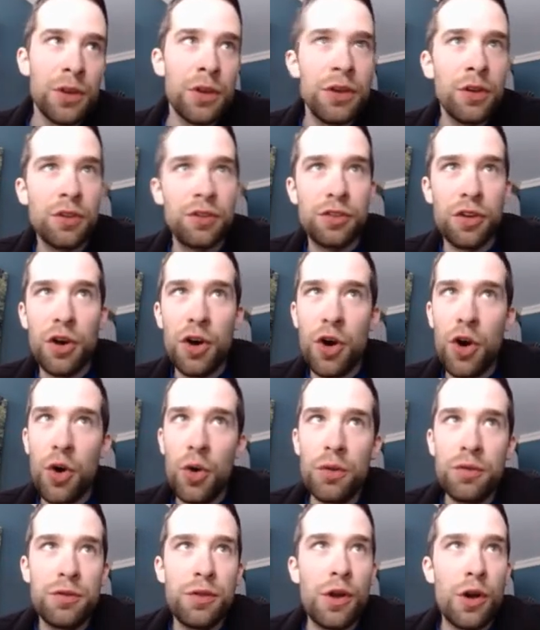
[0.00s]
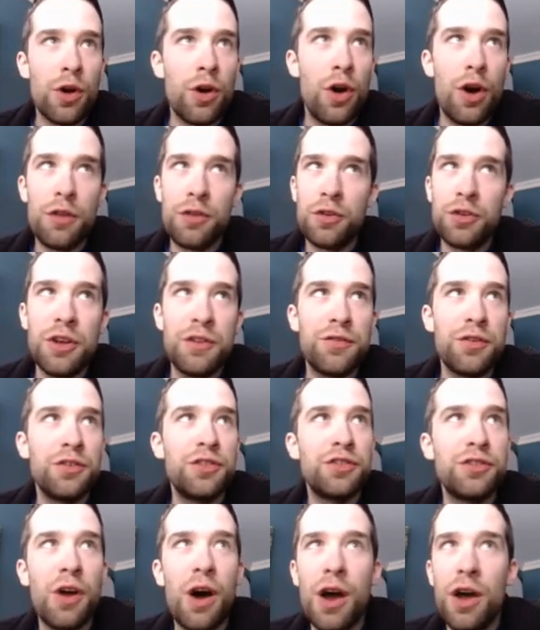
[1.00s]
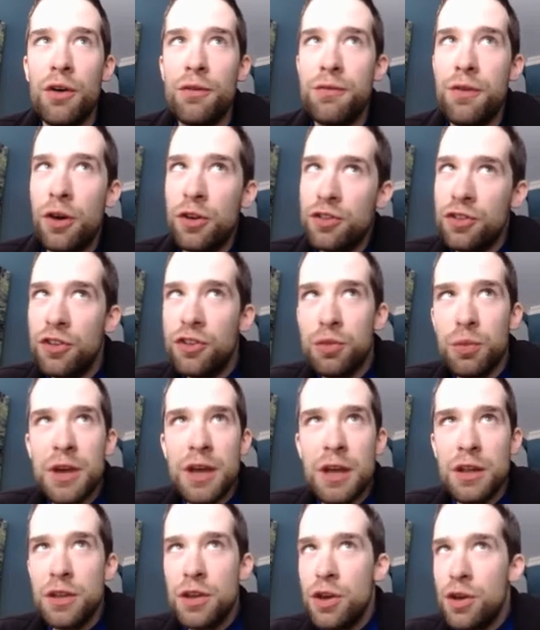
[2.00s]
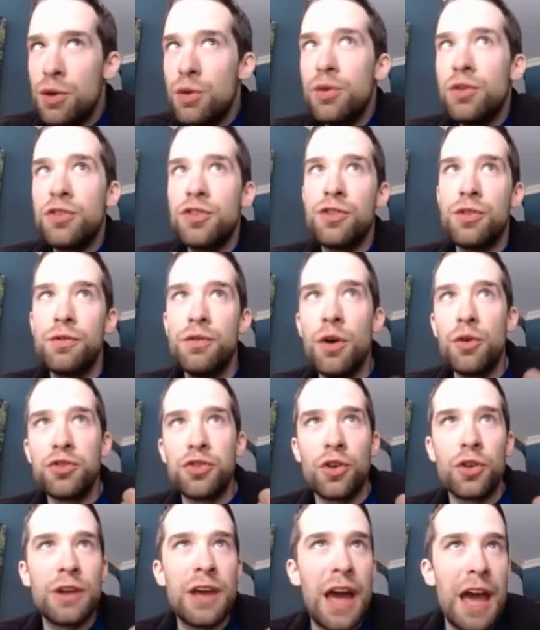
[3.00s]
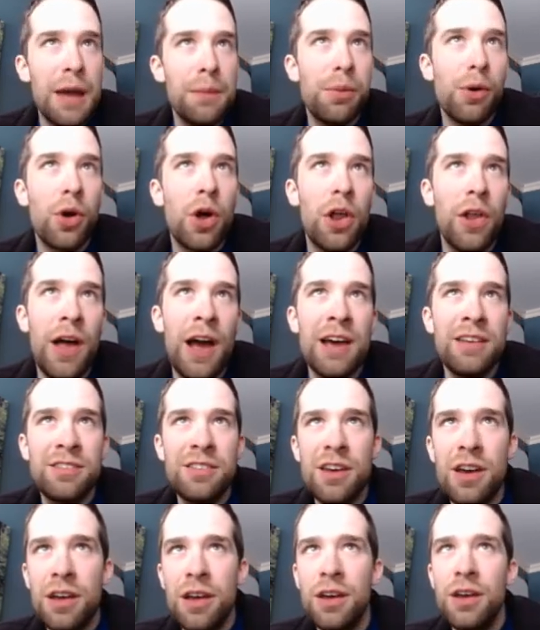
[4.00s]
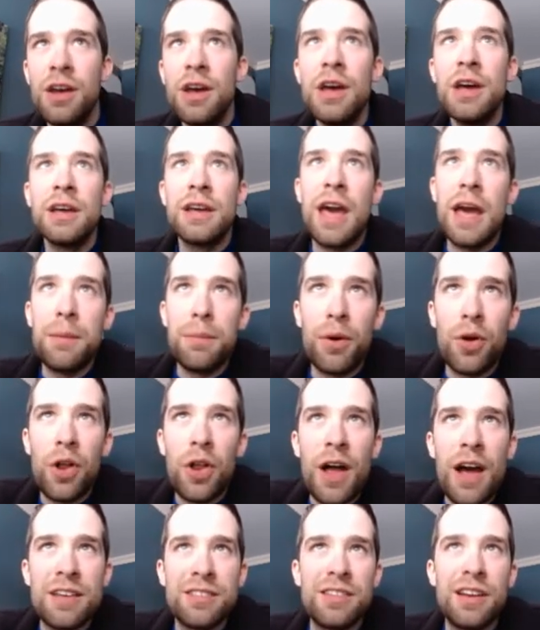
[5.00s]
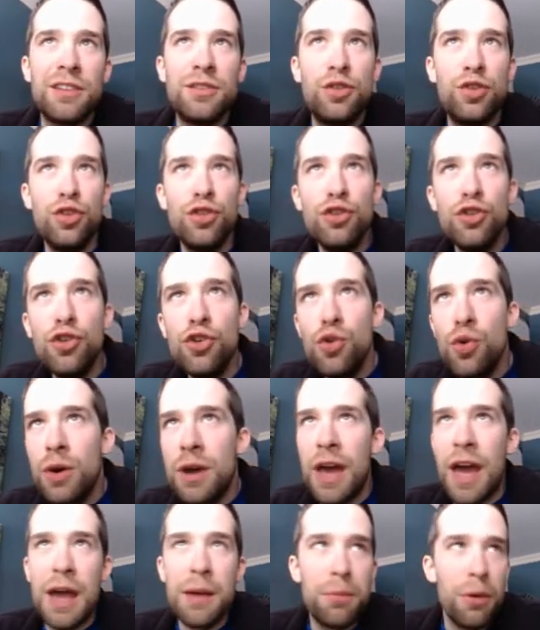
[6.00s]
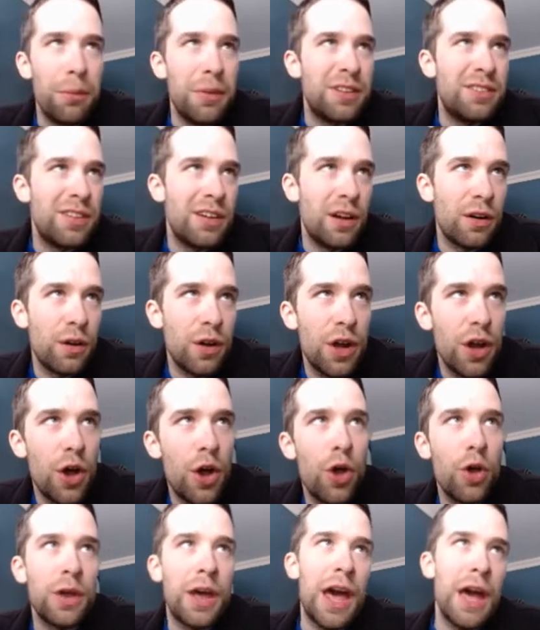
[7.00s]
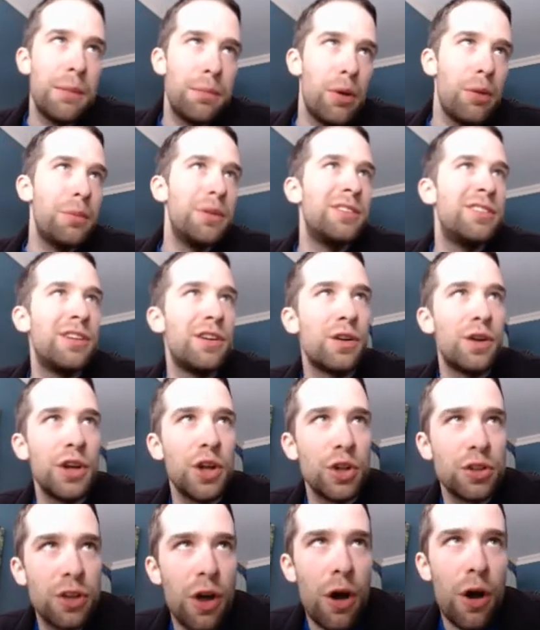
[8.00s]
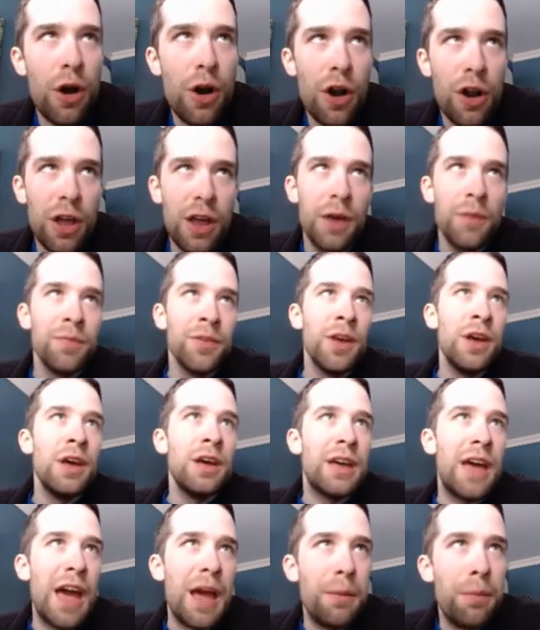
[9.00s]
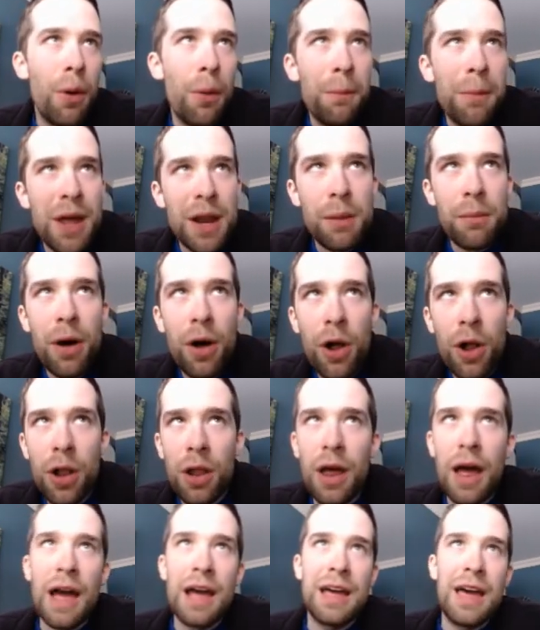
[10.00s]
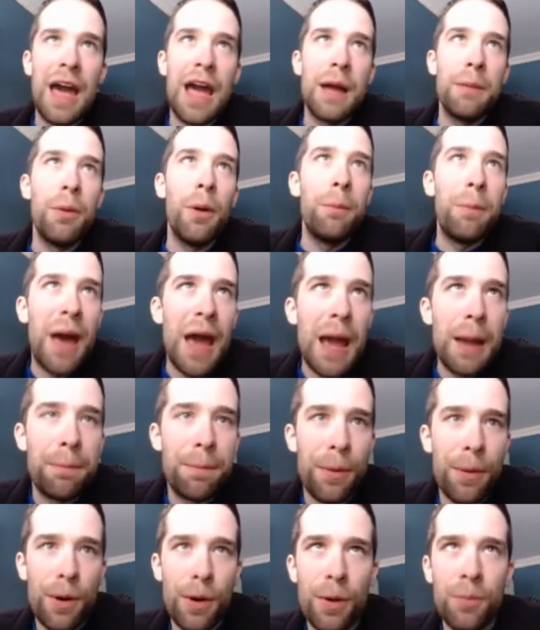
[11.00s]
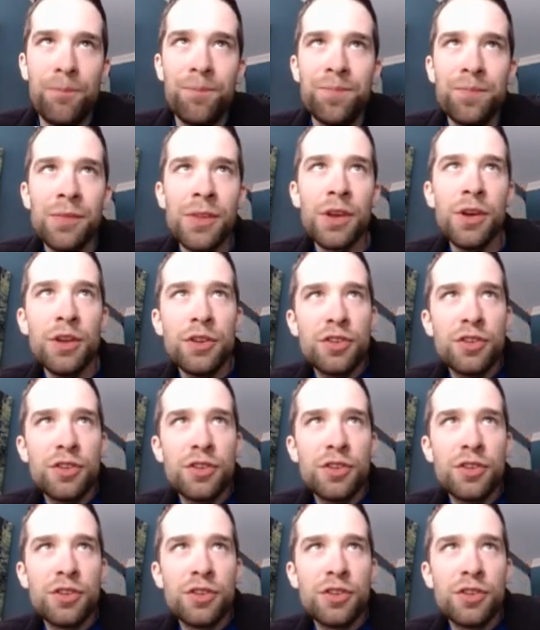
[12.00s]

So there are other different style functions we can use. Those are kable classic, kable classic 2, kable material dark, kable minimal, and kable paper. So